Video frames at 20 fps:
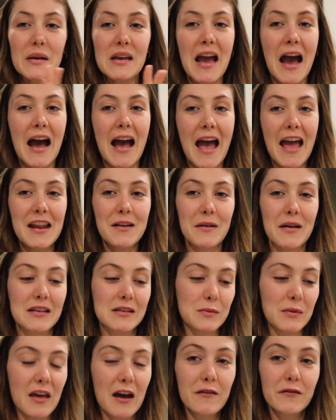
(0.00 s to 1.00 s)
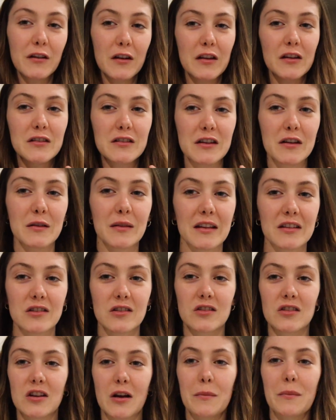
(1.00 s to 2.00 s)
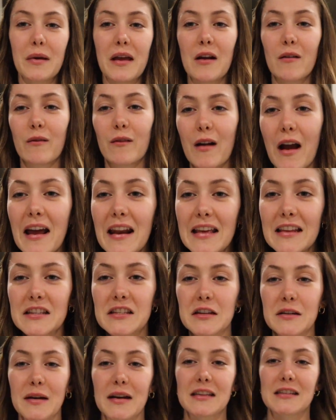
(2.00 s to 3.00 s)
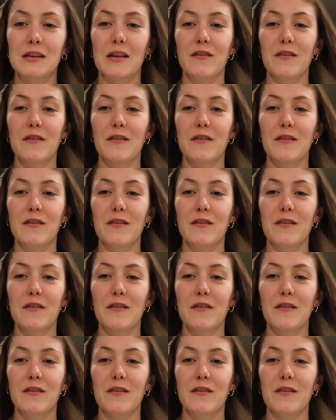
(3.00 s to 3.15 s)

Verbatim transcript: But yeah, anyways, without further ado, let's just jump right into it.